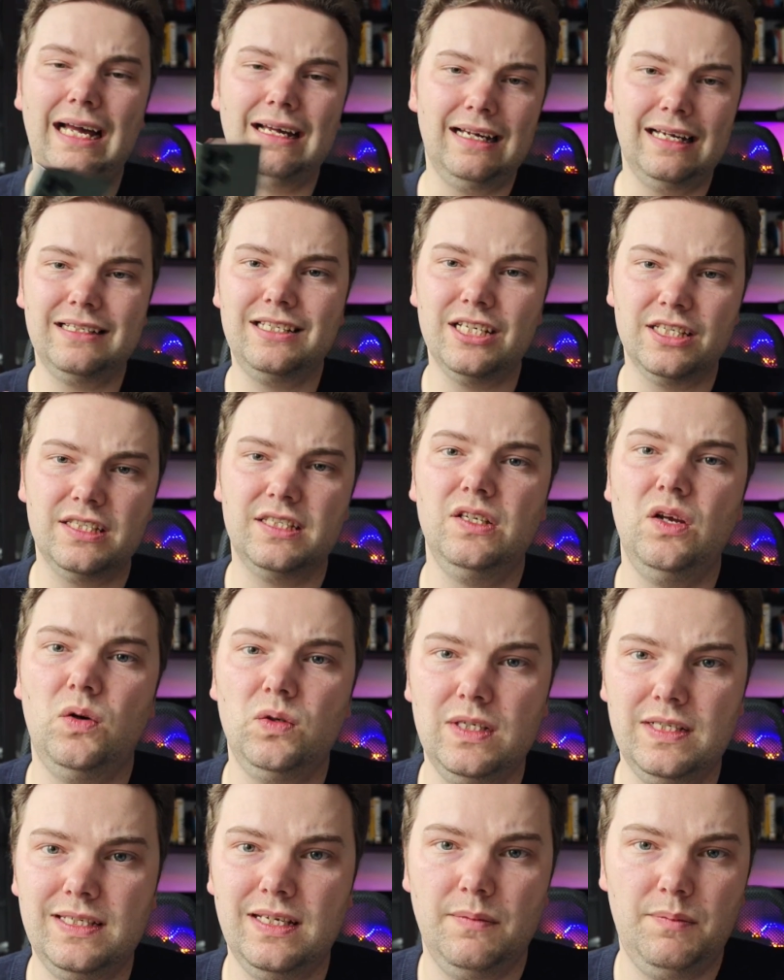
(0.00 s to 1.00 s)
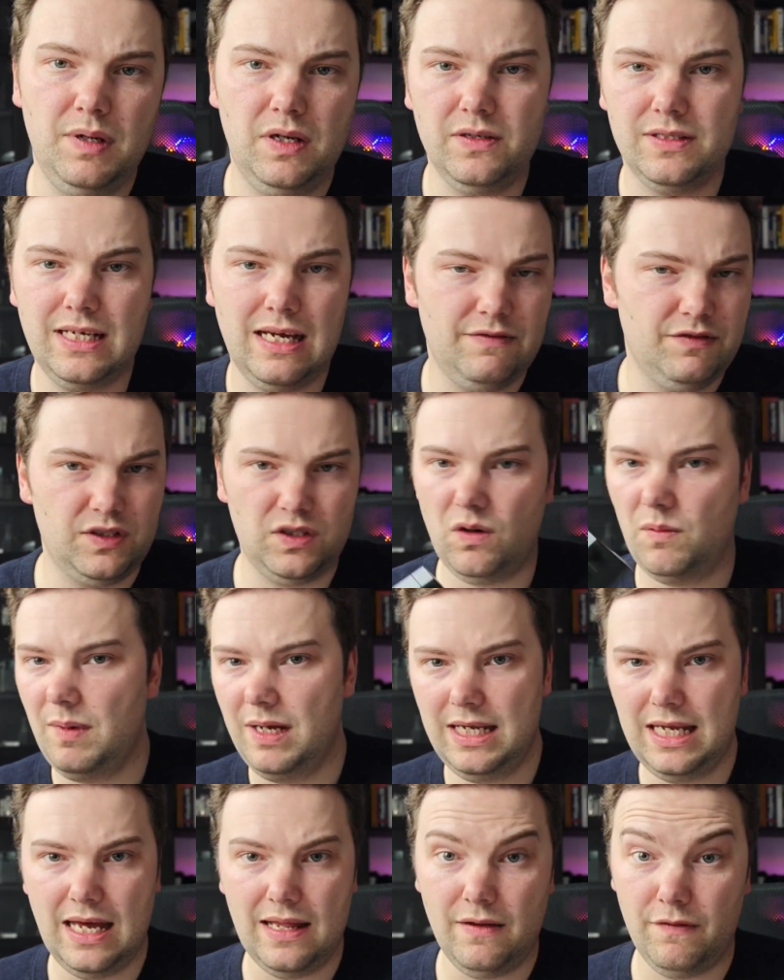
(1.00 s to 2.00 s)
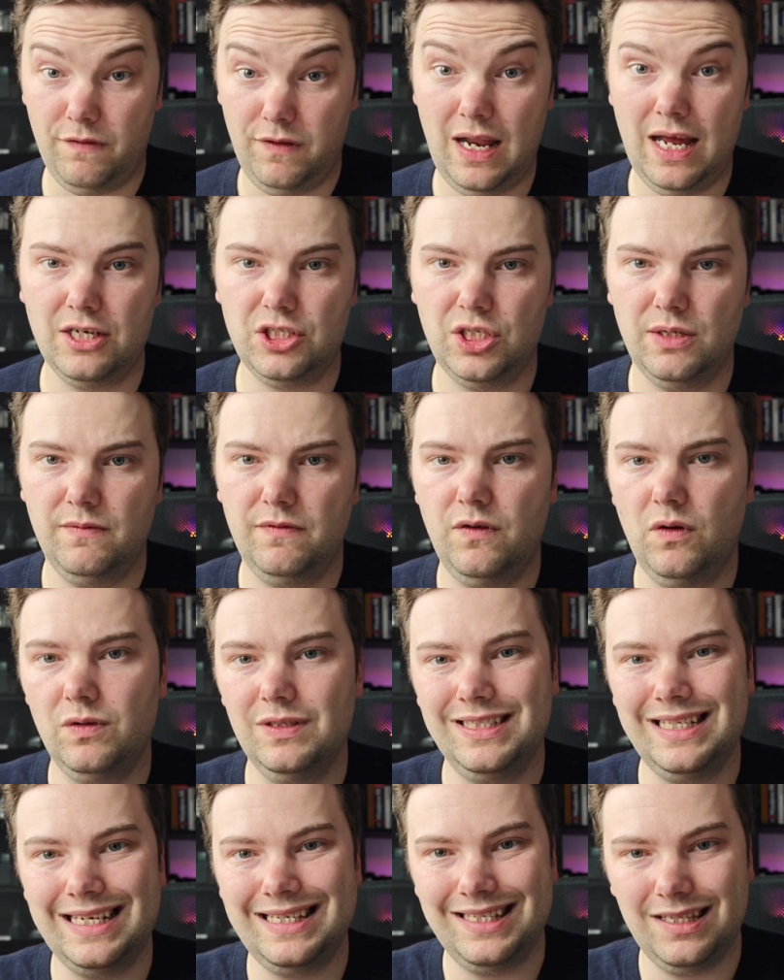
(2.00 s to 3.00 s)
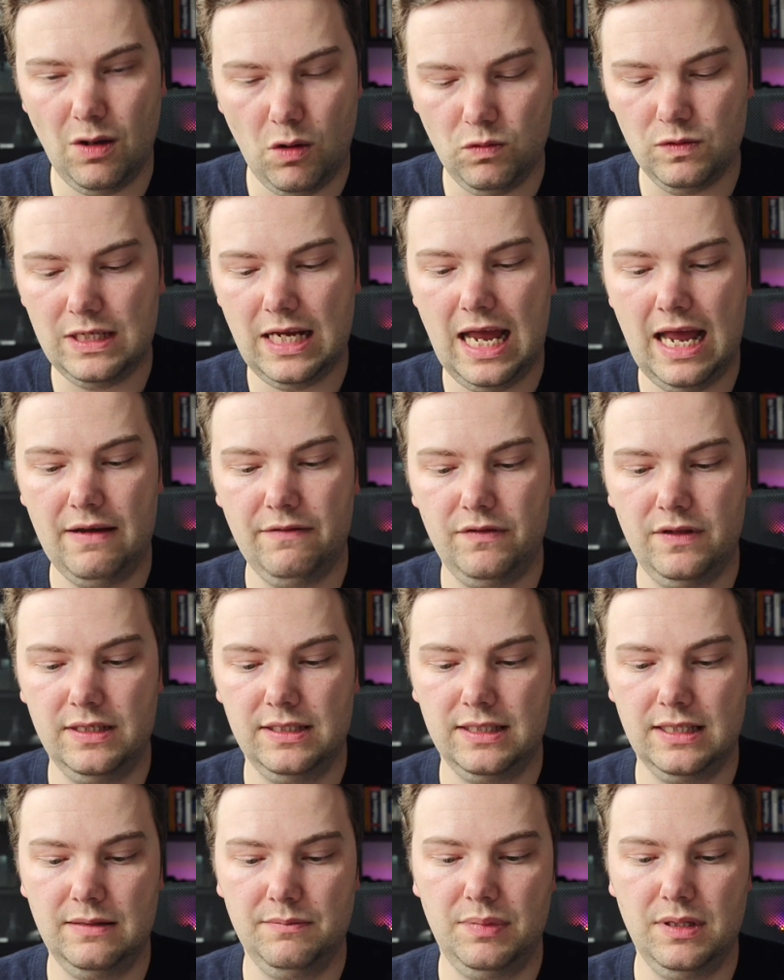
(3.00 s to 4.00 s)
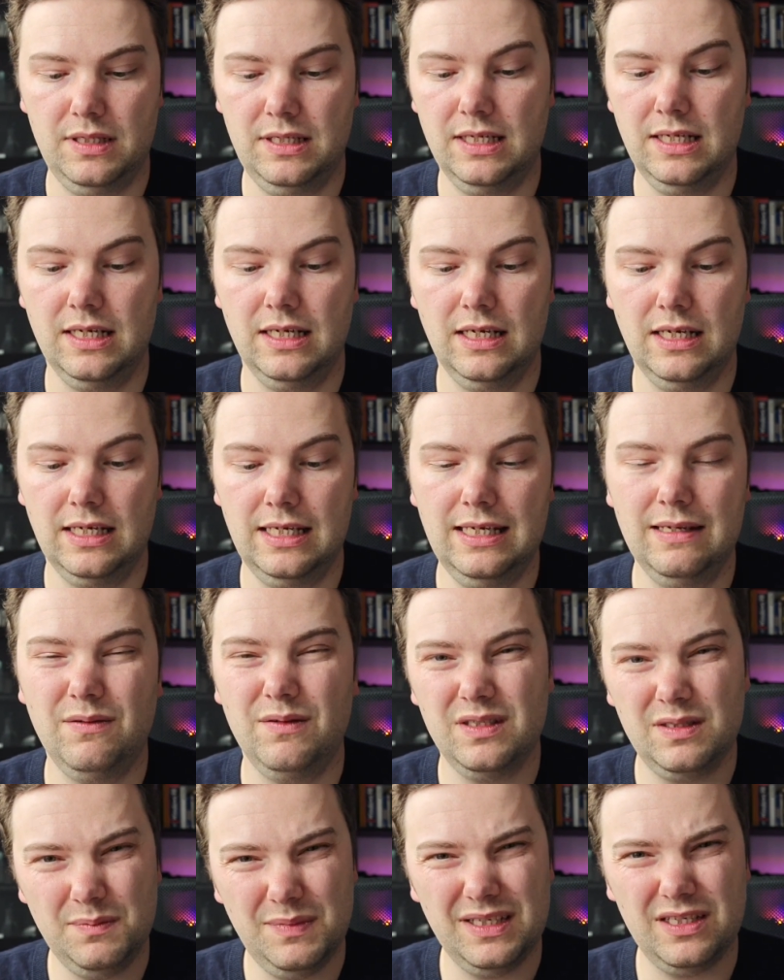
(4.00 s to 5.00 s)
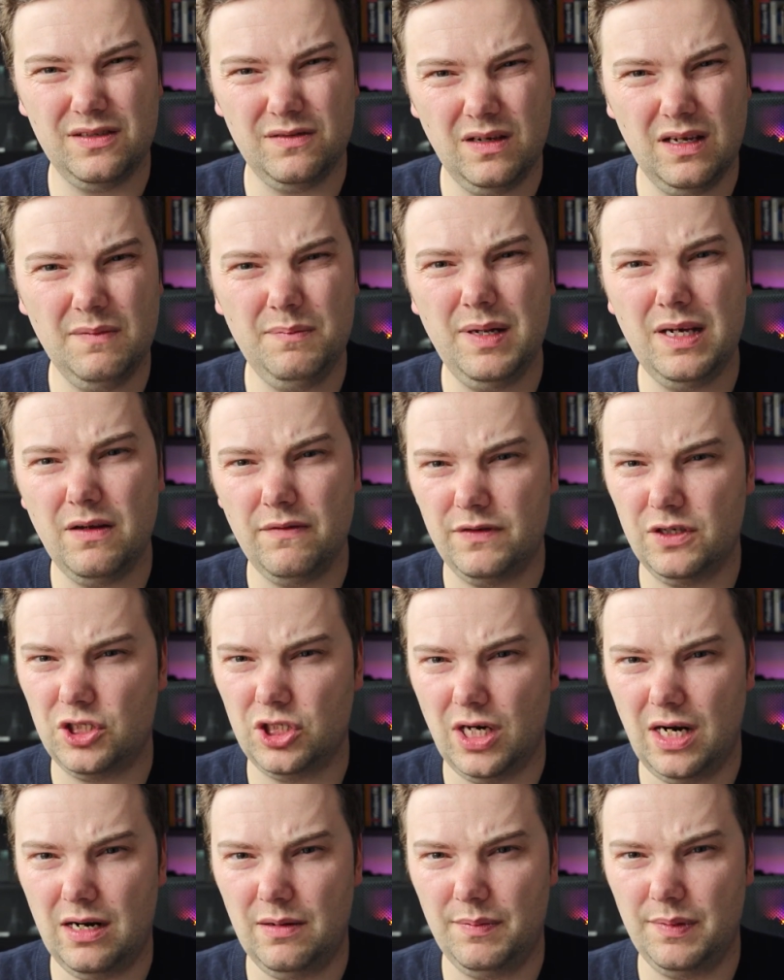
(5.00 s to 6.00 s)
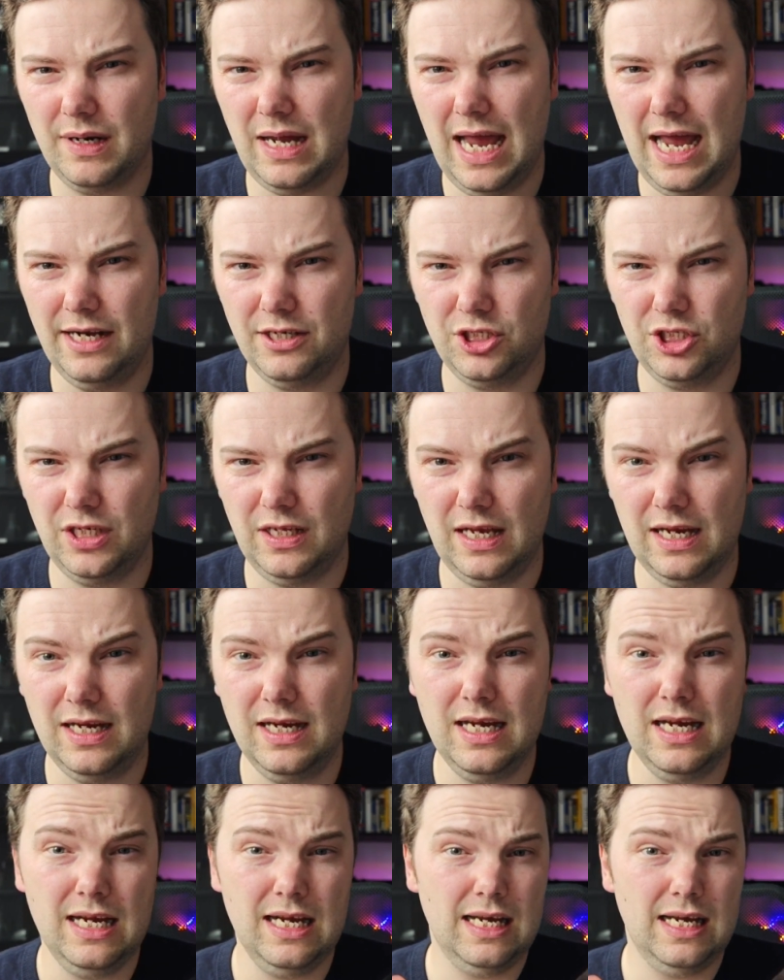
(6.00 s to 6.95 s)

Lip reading: I just noticed it because I have so many other flagship phones that don't have this in particular here. It's a bit of a sharp edge there.